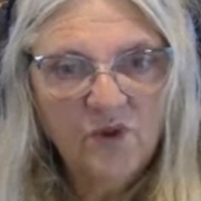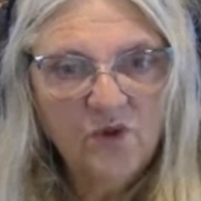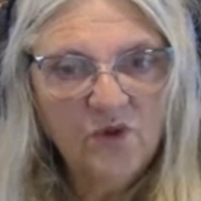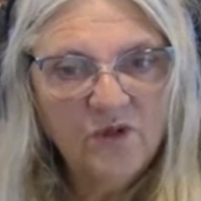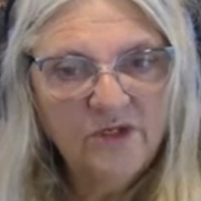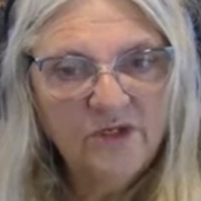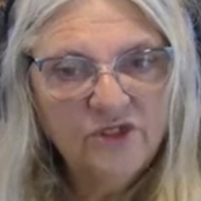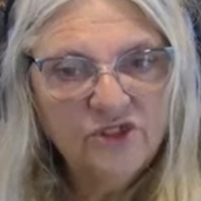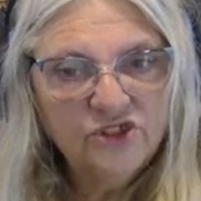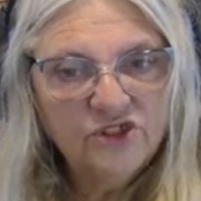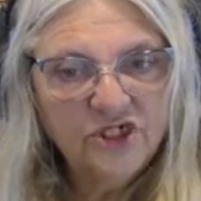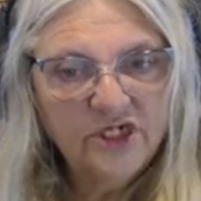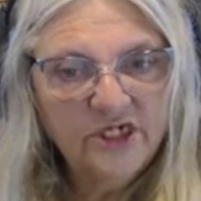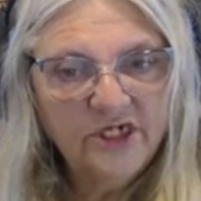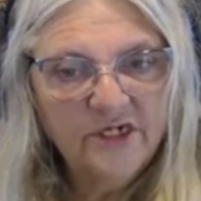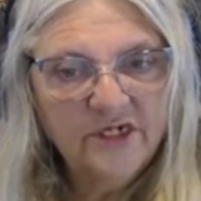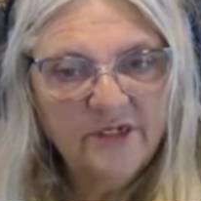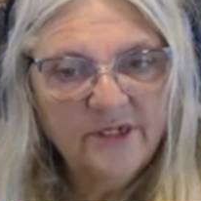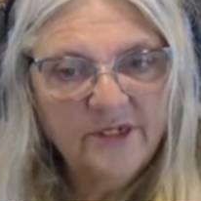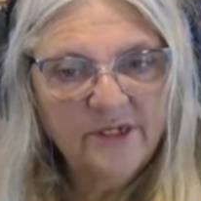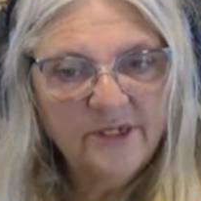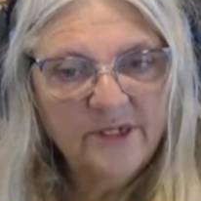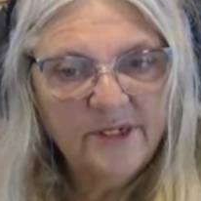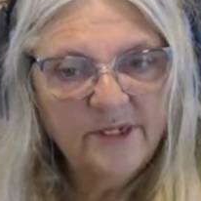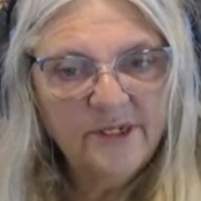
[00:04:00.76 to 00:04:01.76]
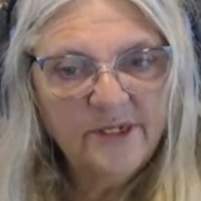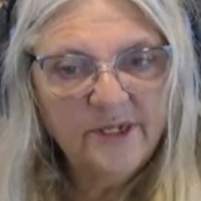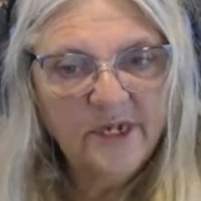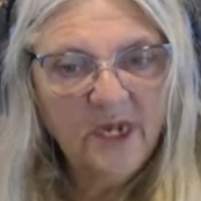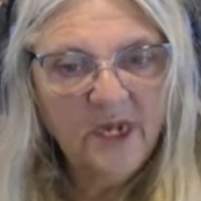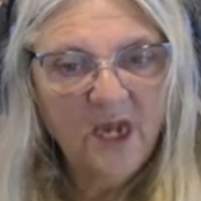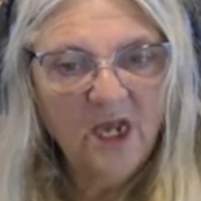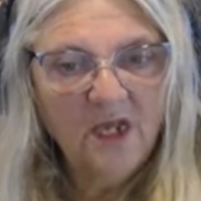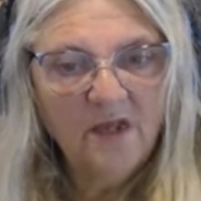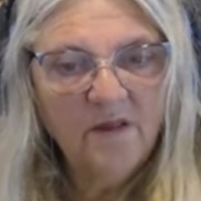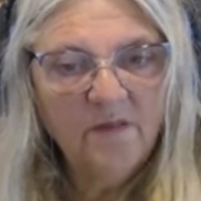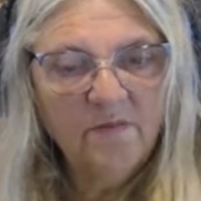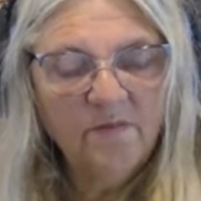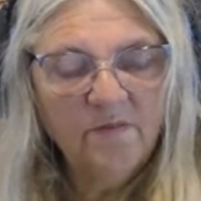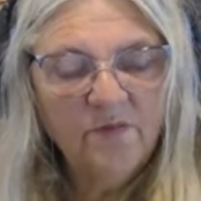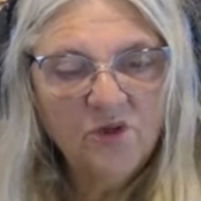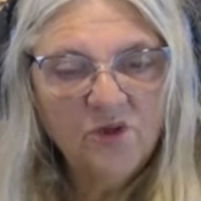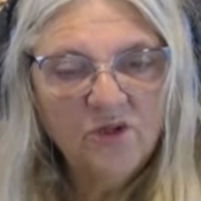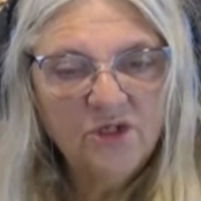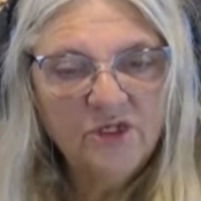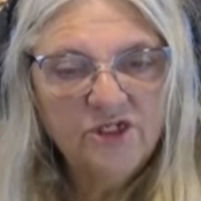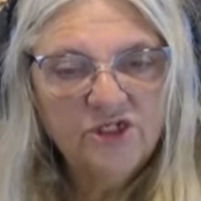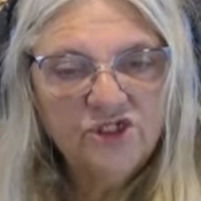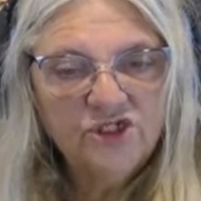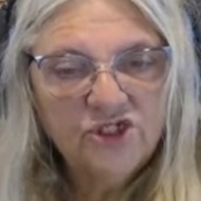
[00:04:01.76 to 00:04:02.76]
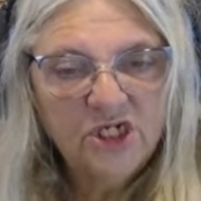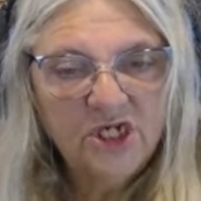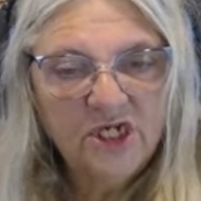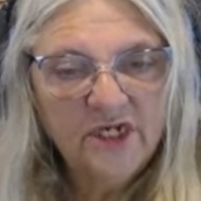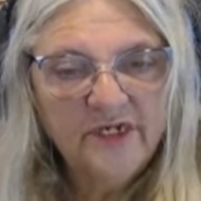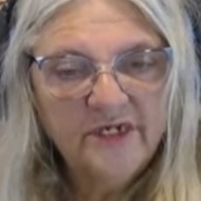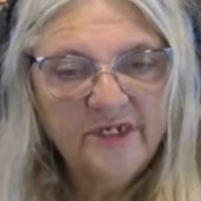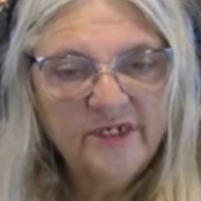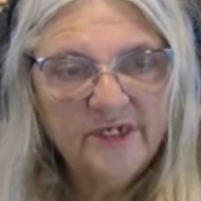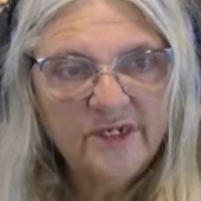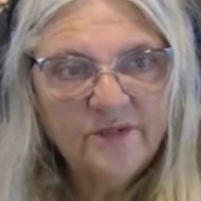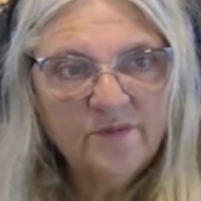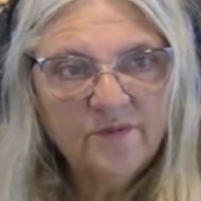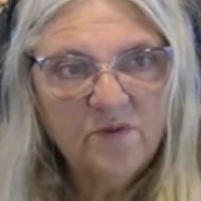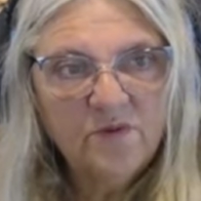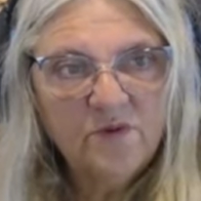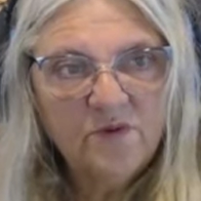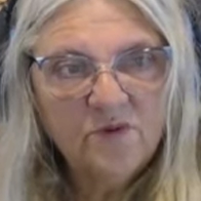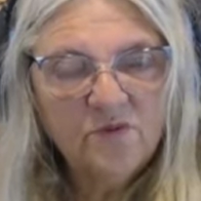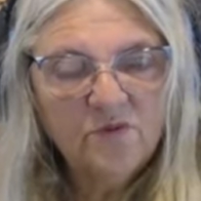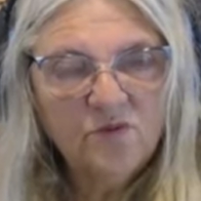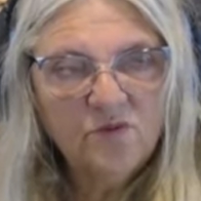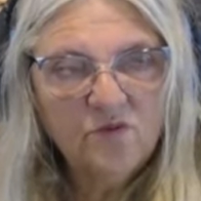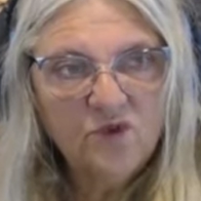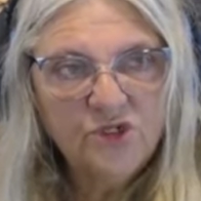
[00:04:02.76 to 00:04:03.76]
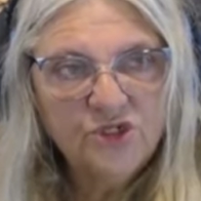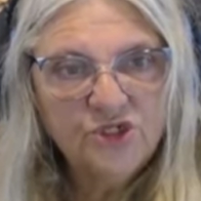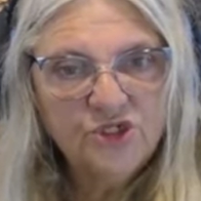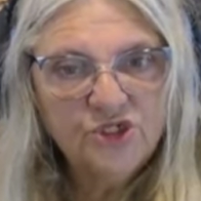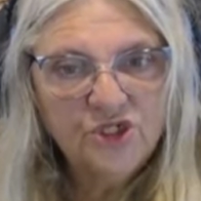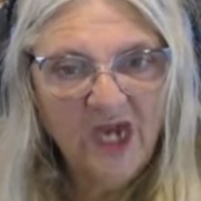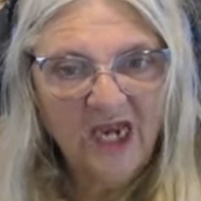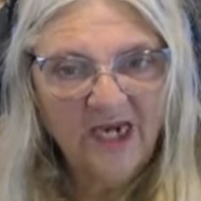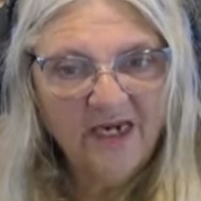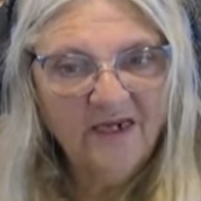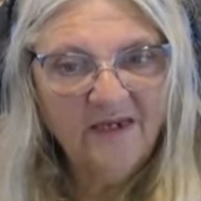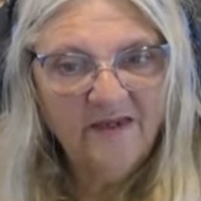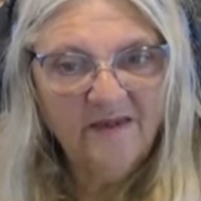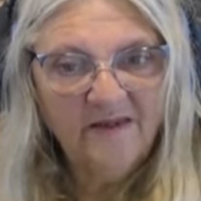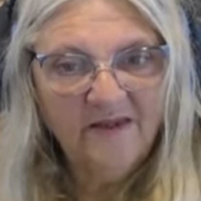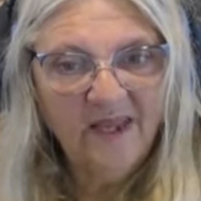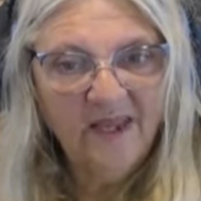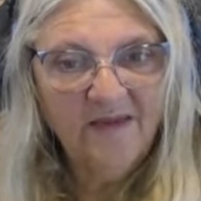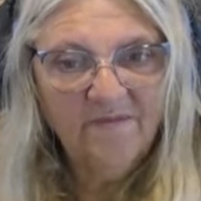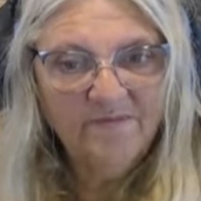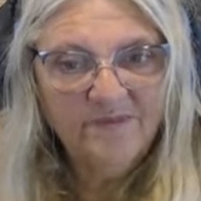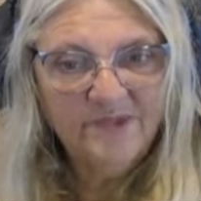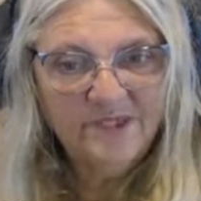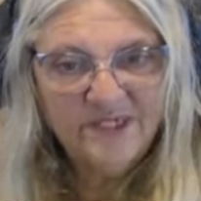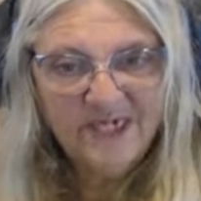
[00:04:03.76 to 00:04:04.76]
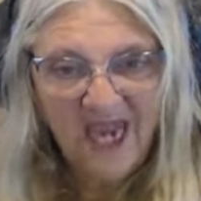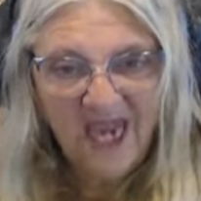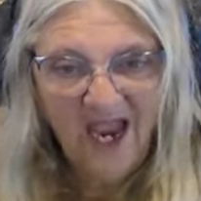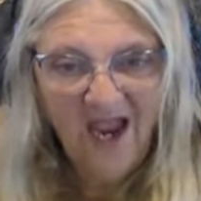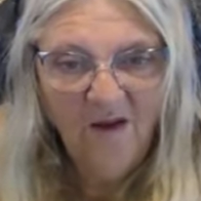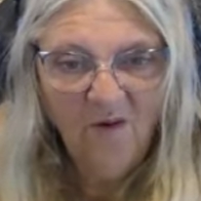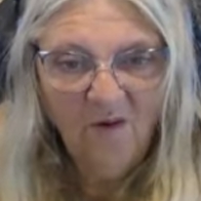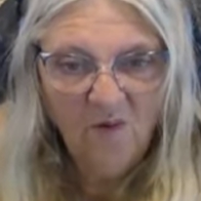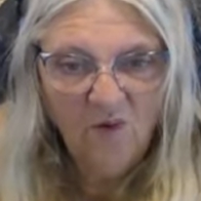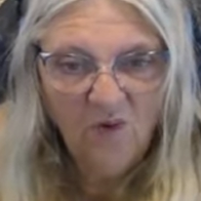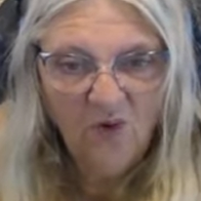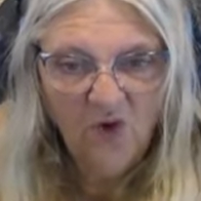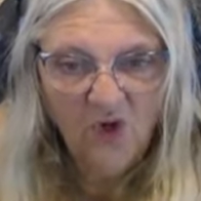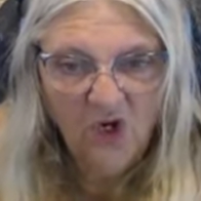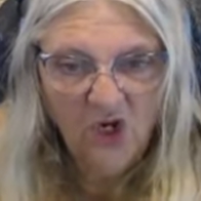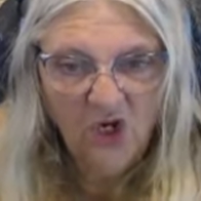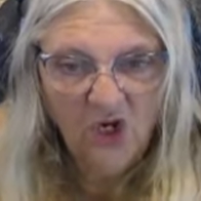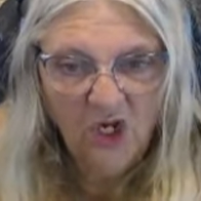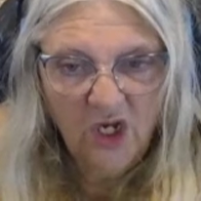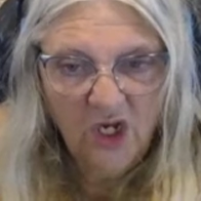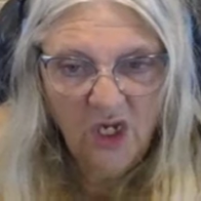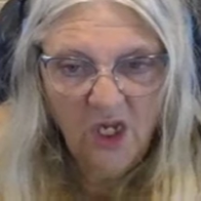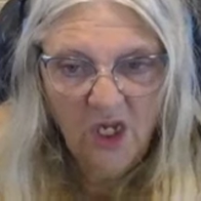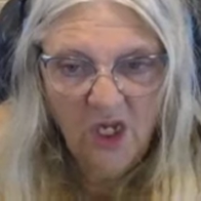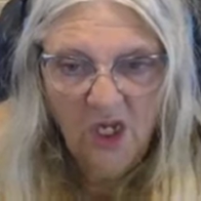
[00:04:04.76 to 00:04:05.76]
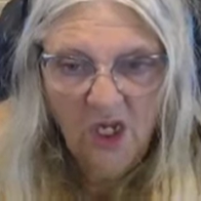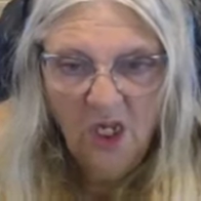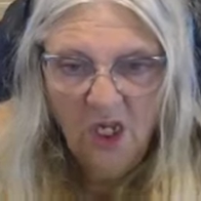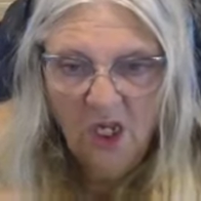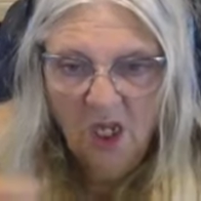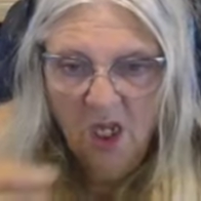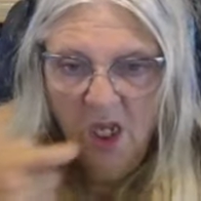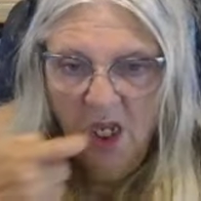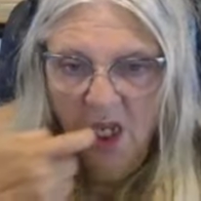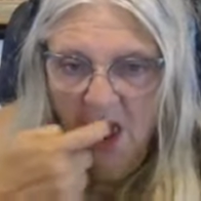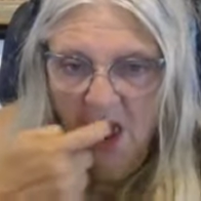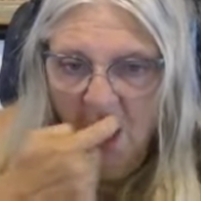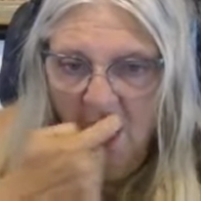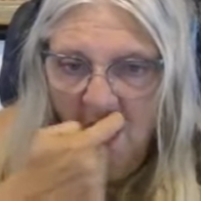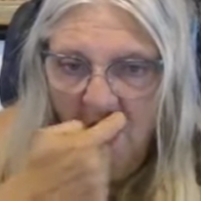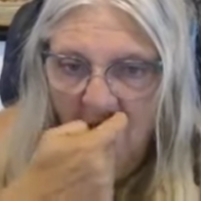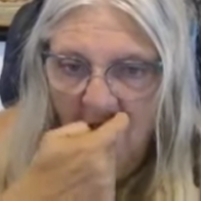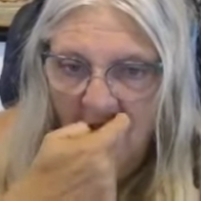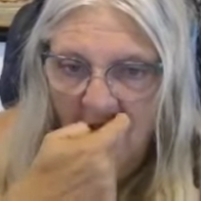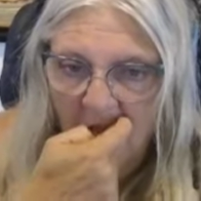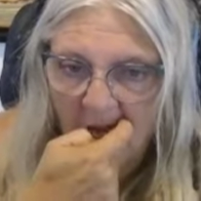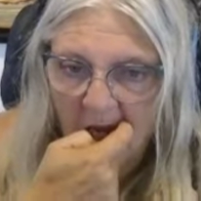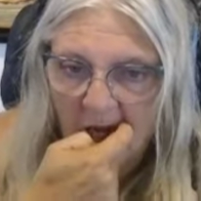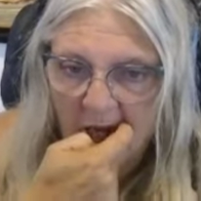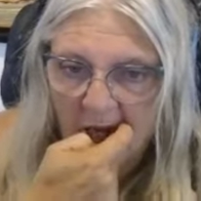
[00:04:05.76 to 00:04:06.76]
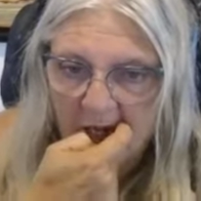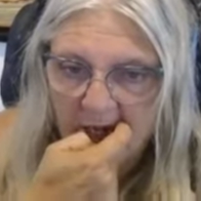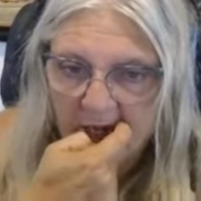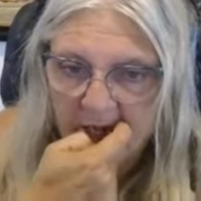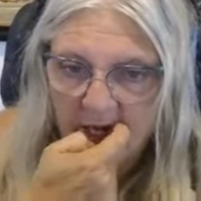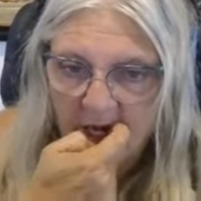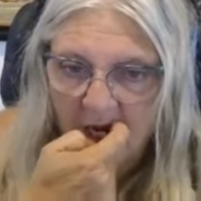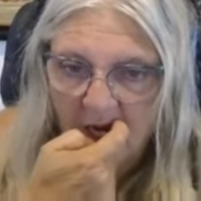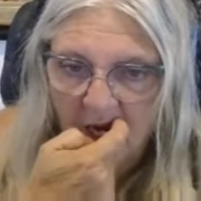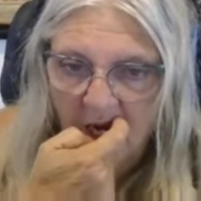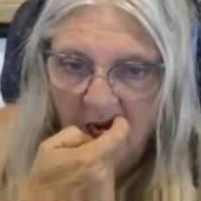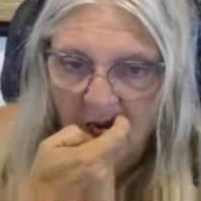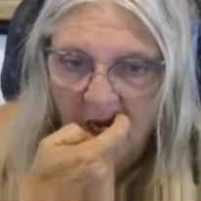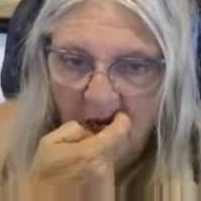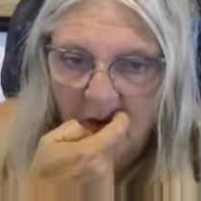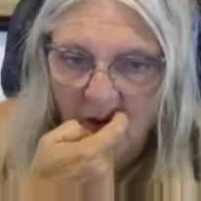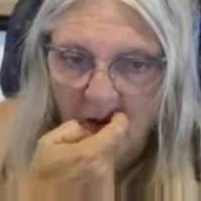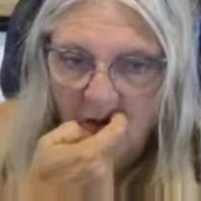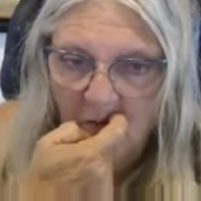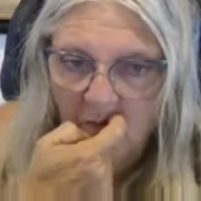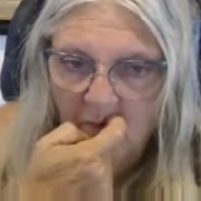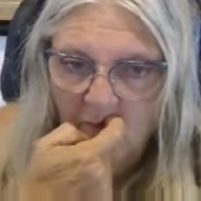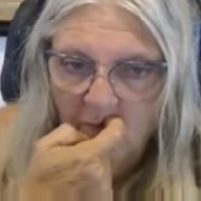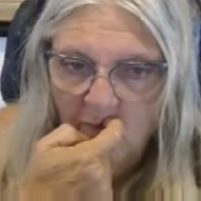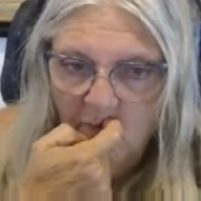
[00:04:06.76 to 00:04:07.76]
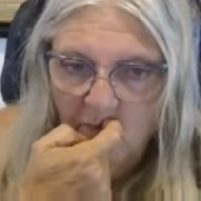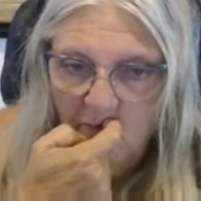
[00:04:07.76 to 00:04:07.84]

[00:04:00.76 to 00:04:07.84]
ball and chains, and the ball and chains were dragging them down. And I